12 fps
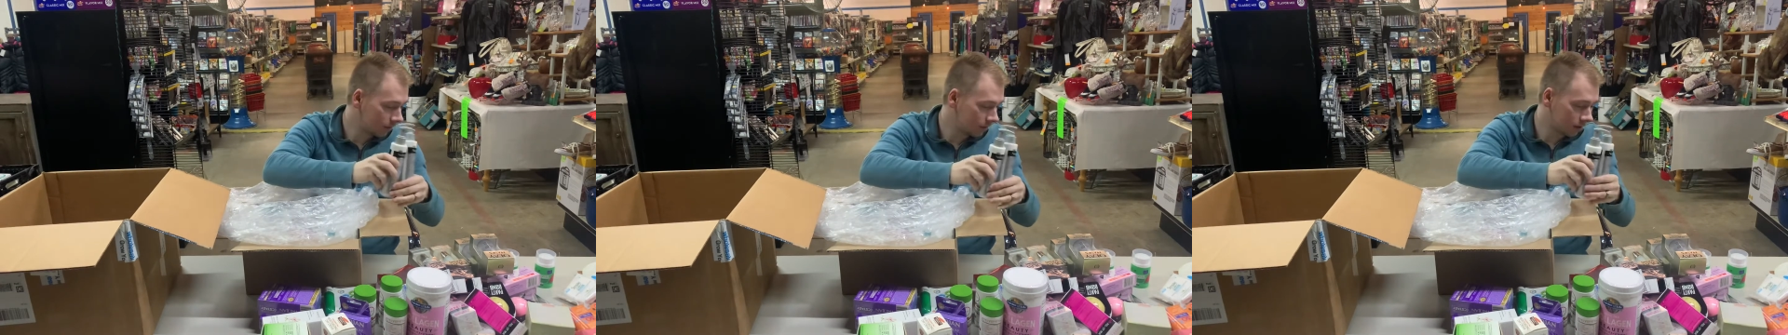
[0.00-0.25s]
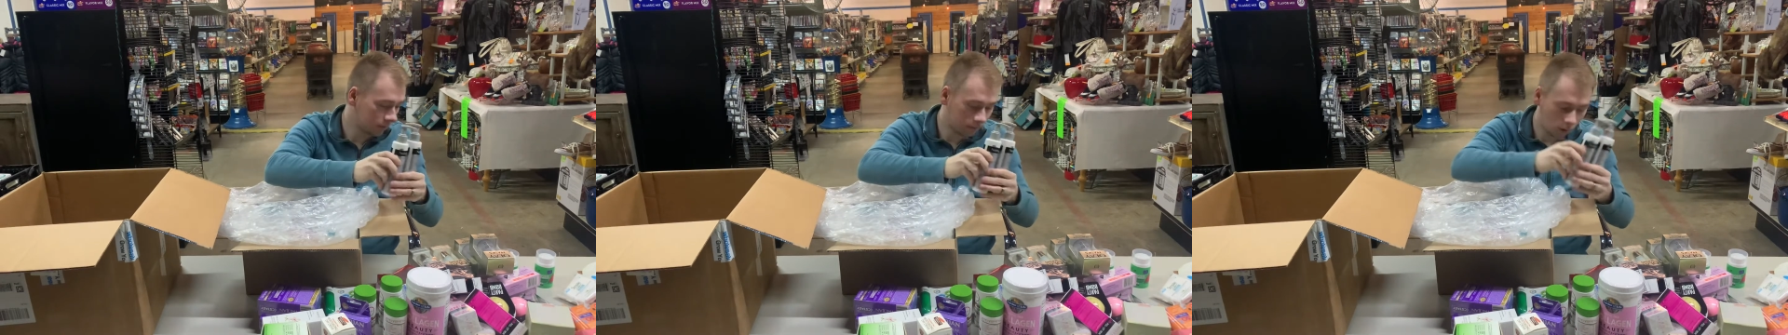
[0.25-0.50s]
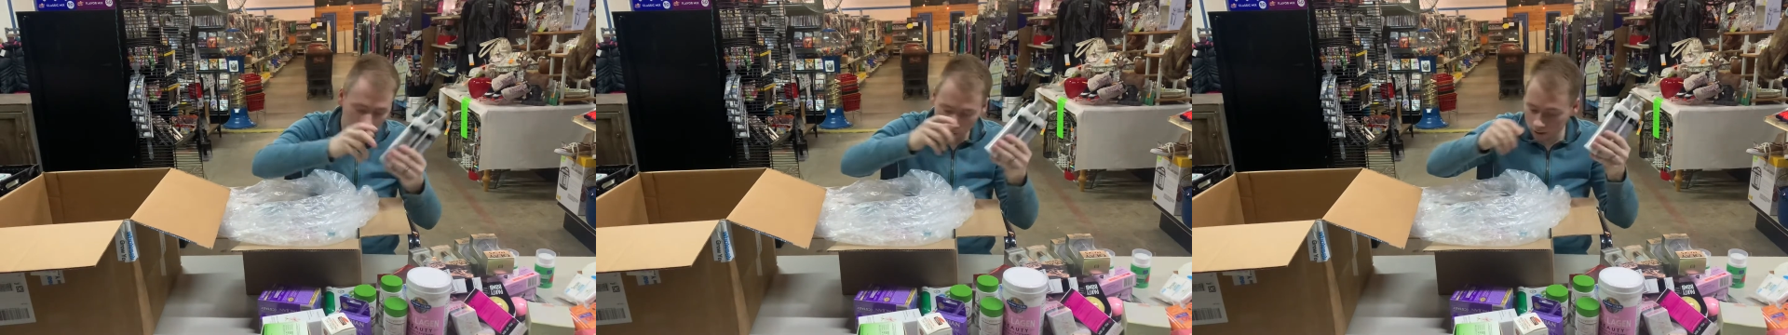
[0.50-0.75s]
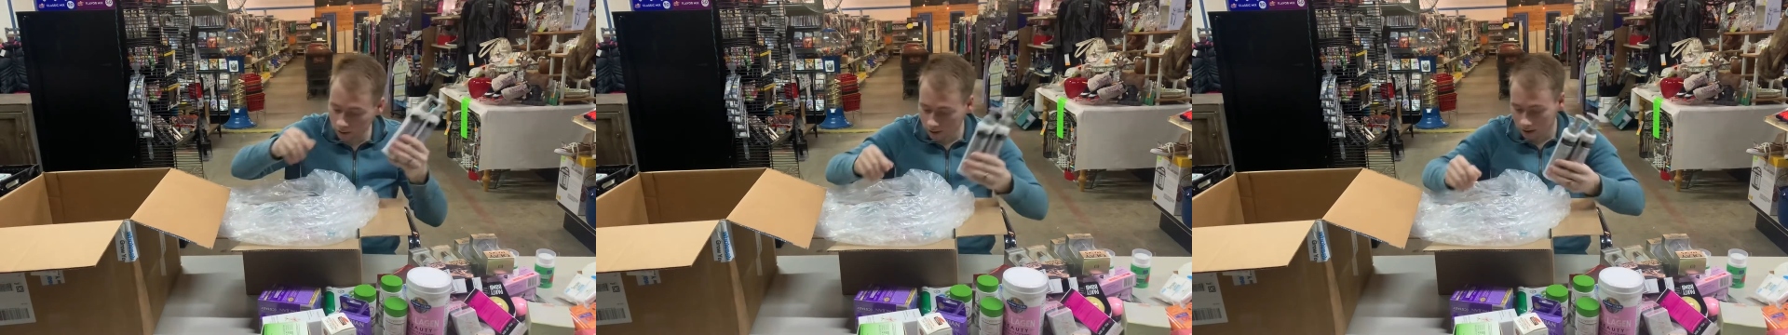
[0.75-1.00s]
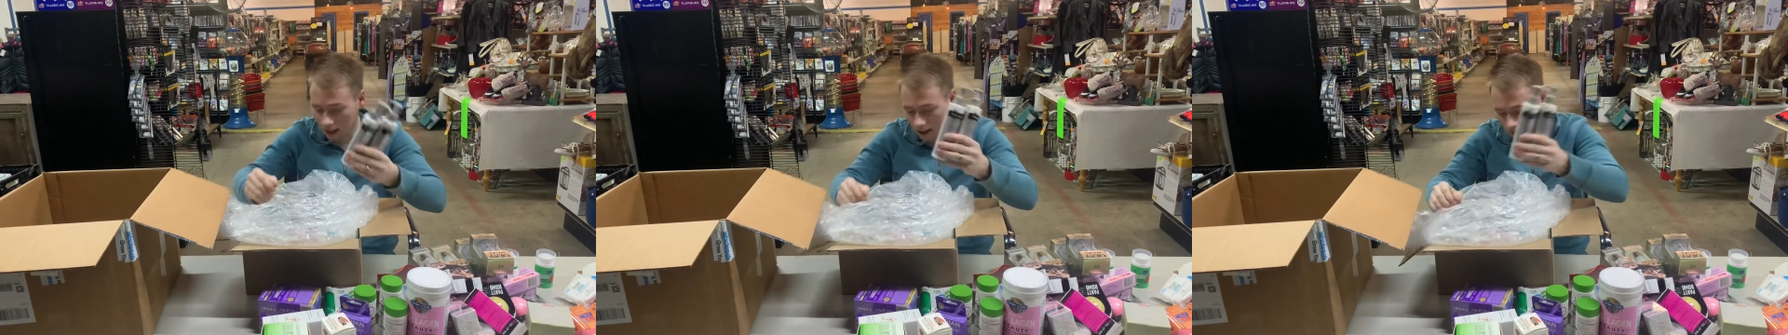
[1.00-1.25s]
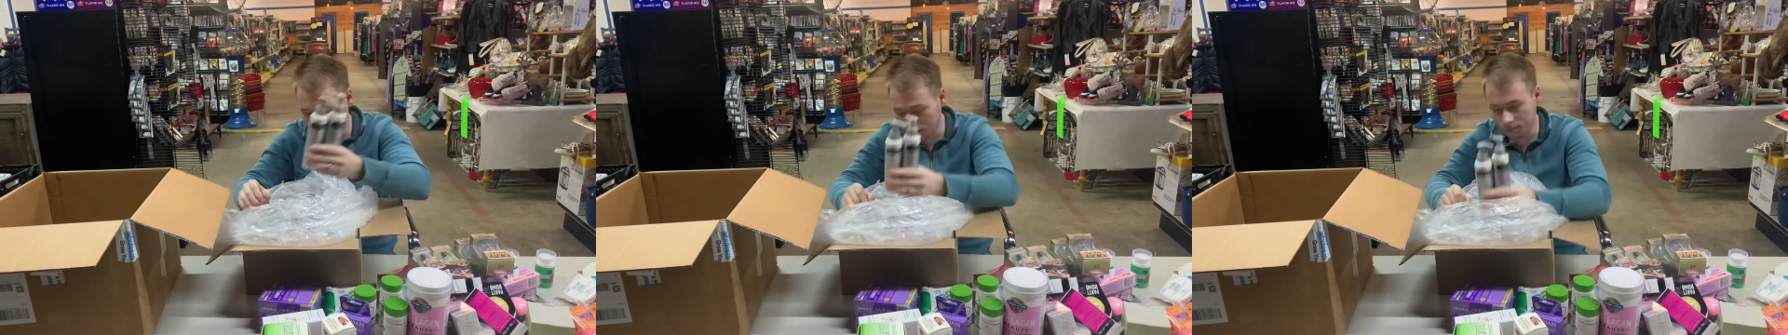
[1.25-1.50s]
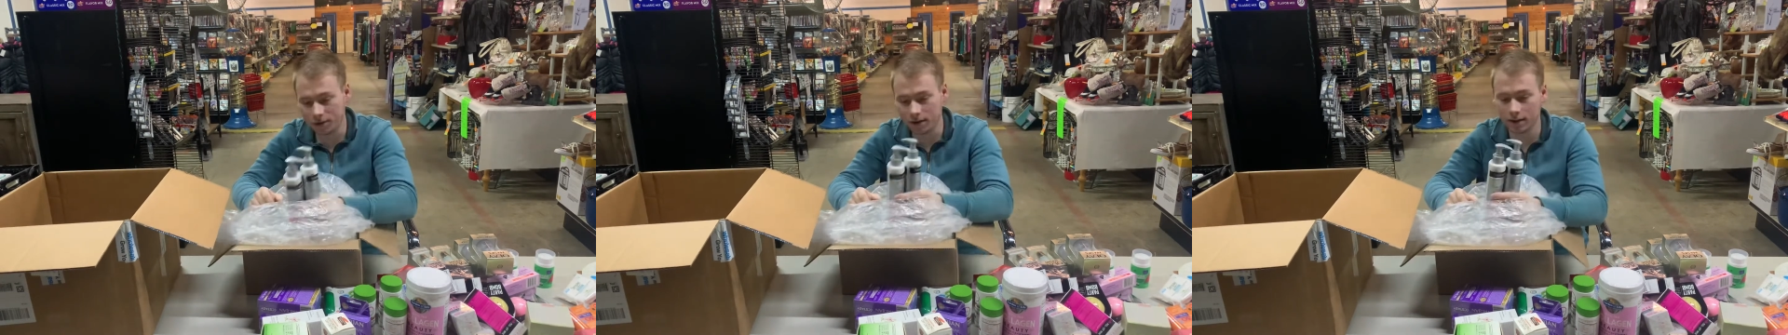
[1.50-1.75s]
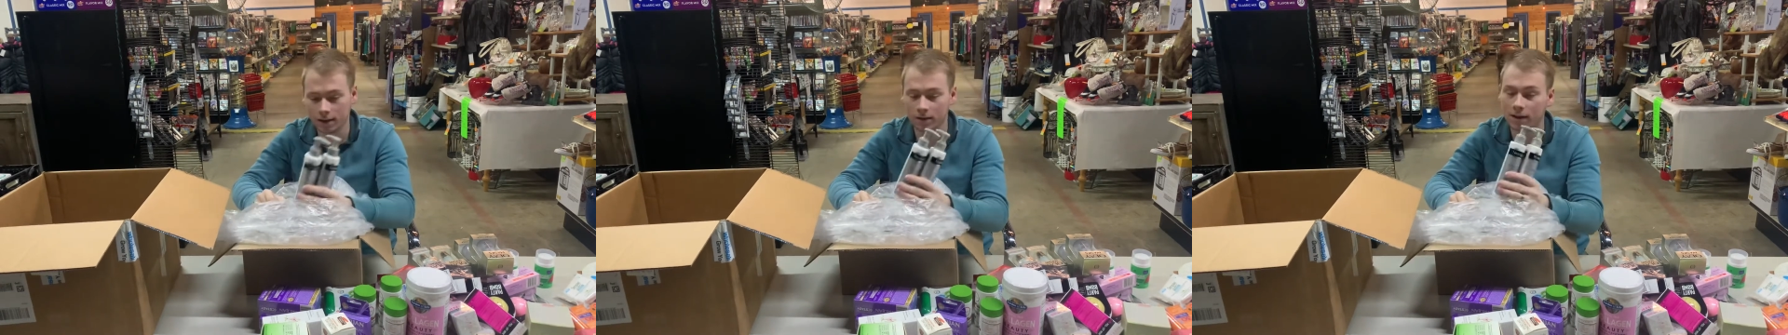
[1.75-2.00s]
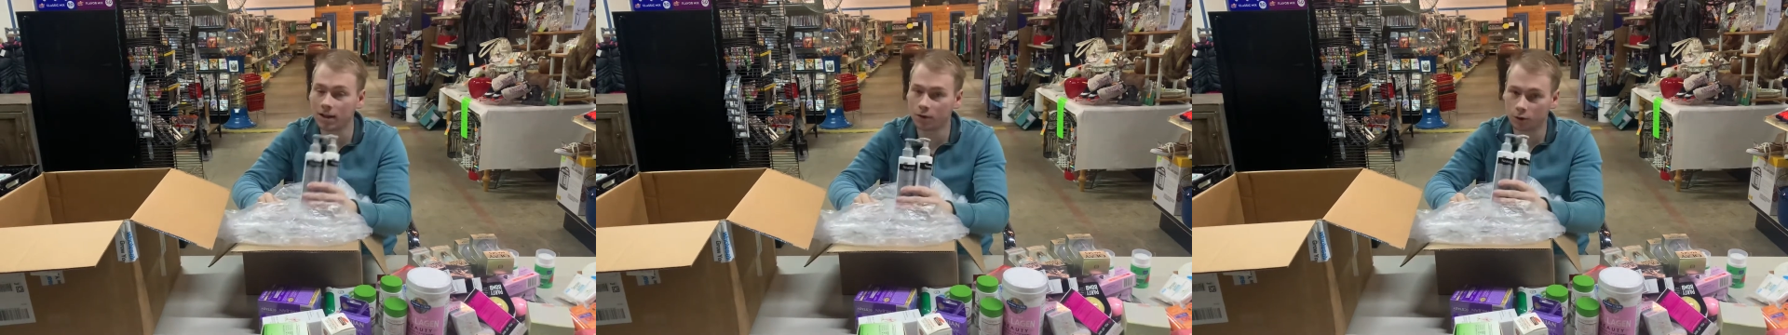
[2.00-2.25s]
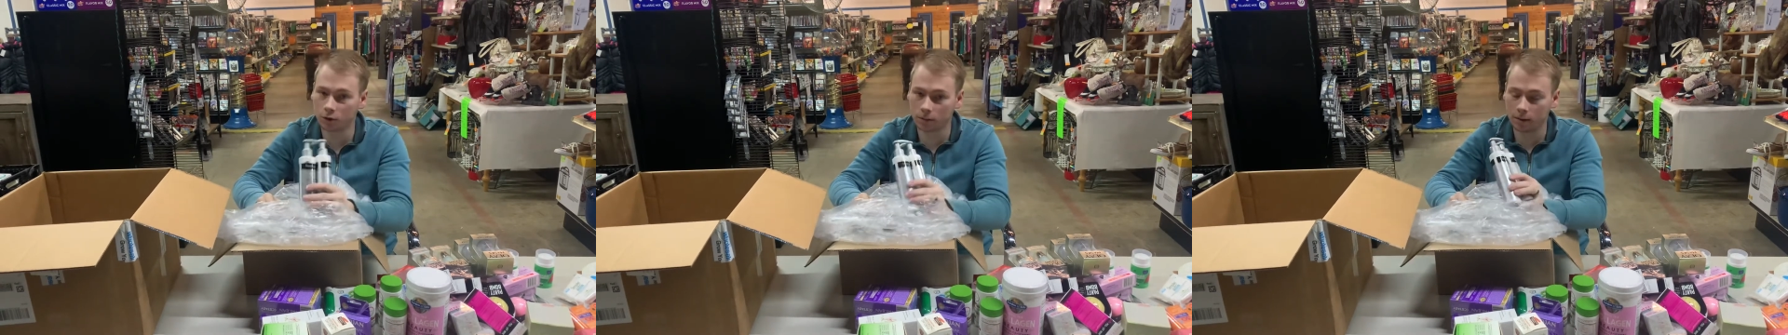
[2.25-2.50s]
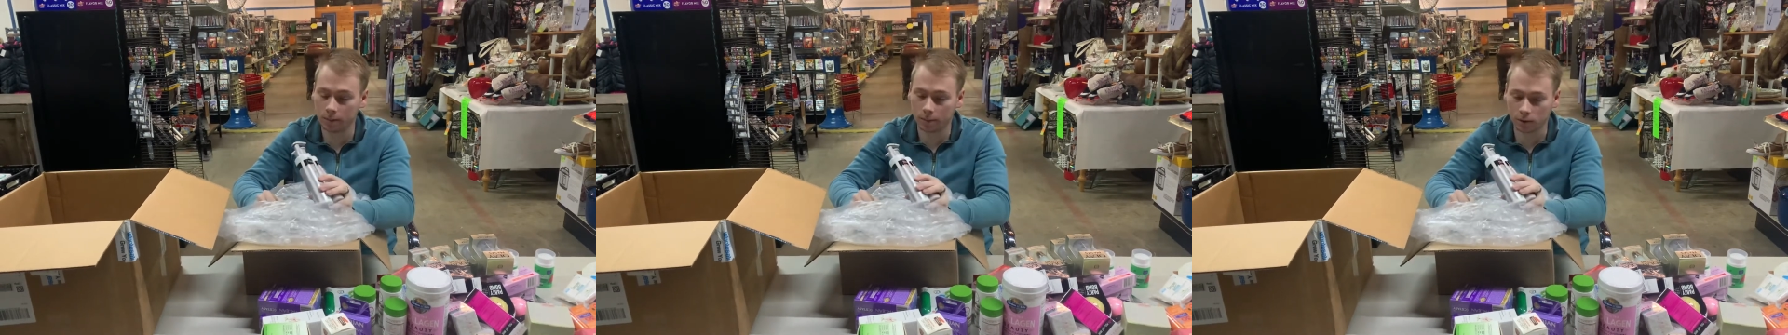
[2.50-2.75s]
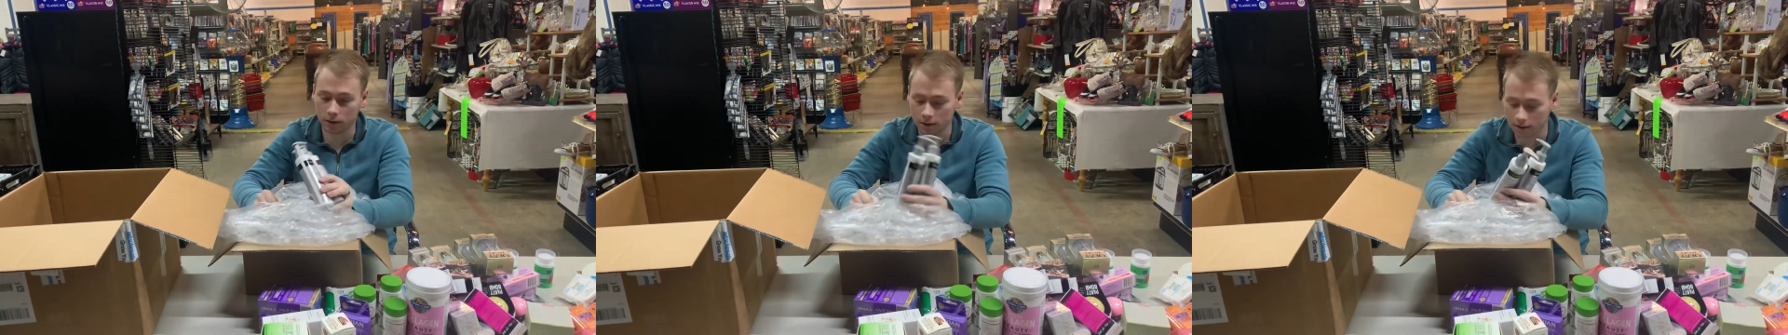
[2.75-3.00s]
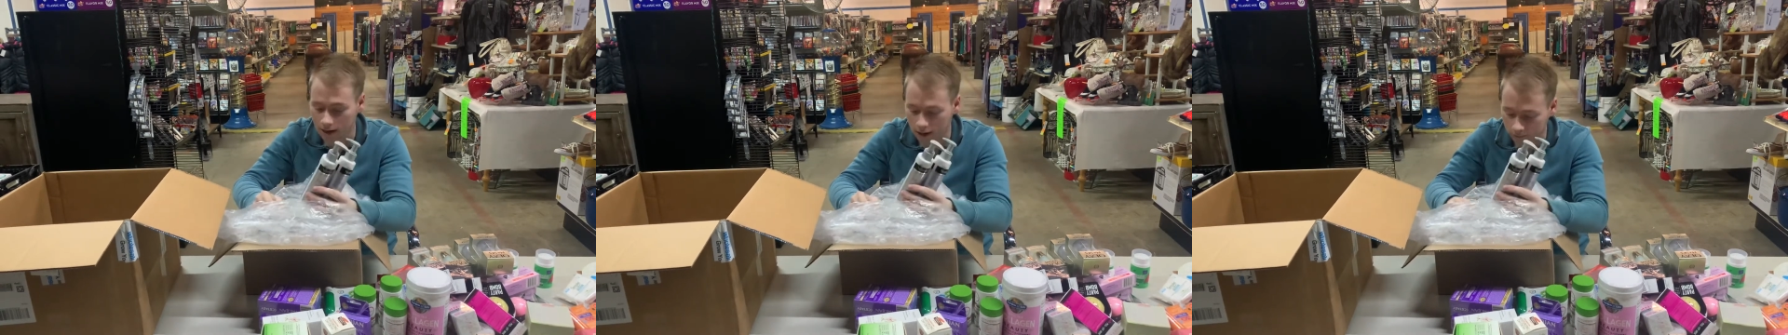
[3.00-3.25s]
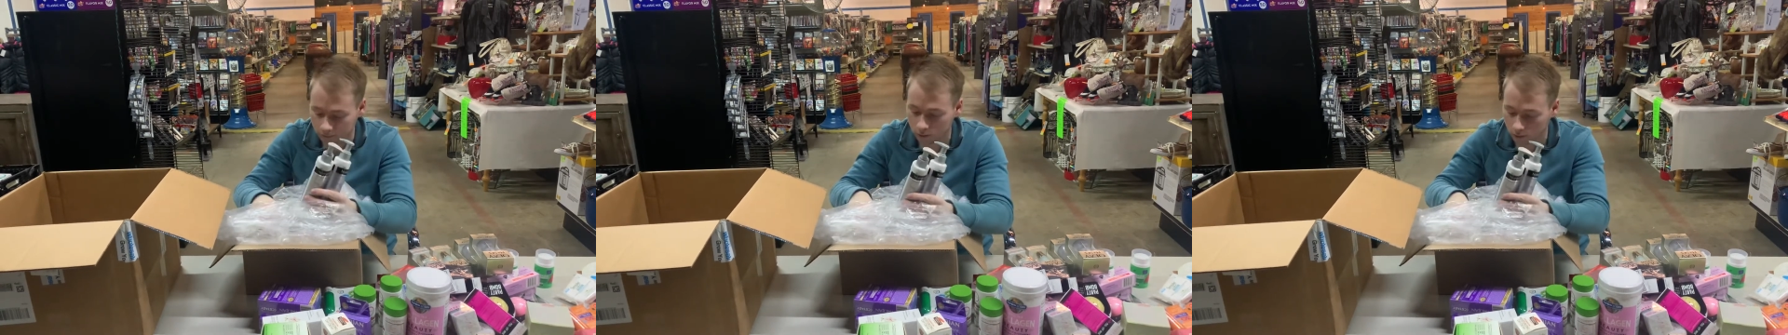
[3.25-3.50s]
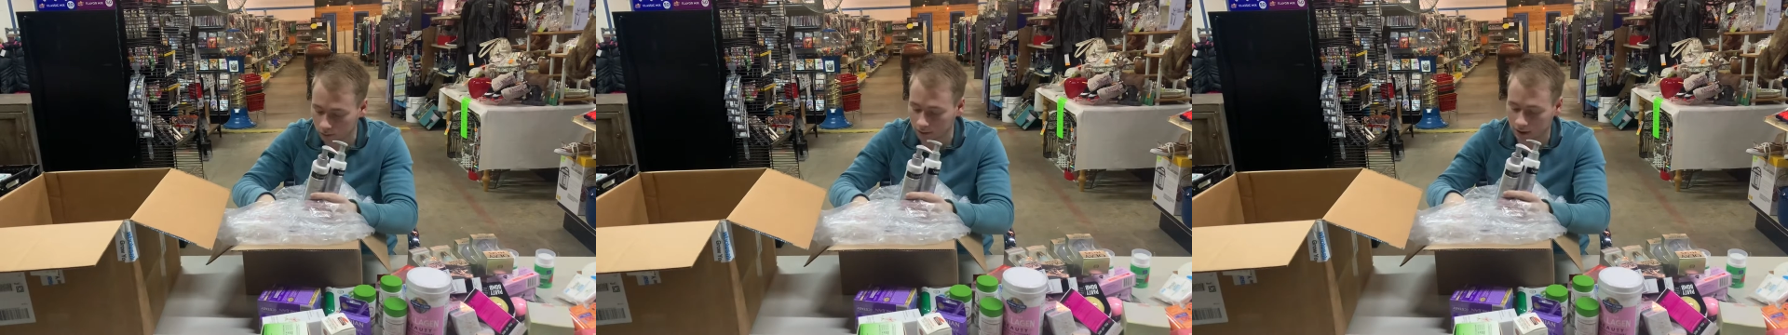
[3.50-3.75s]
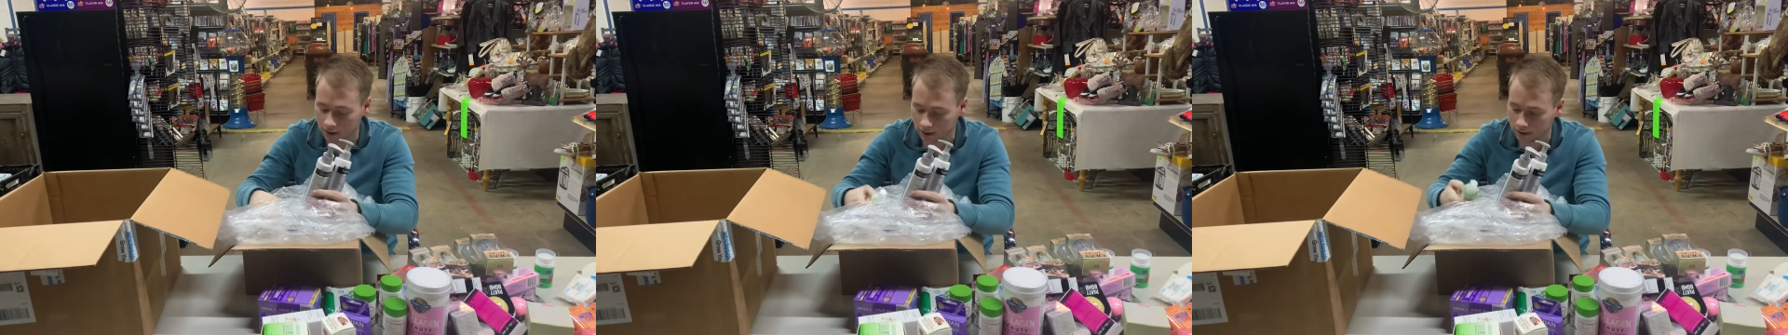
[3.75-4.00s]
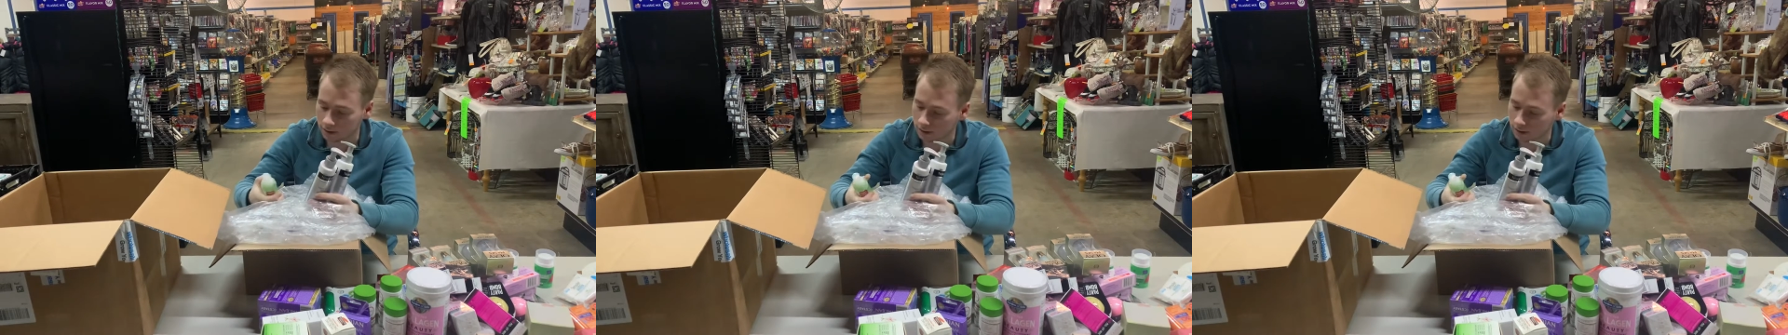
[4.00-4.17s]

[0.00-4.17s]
us 4. I'm thinking these are going to be a pretty good item for online.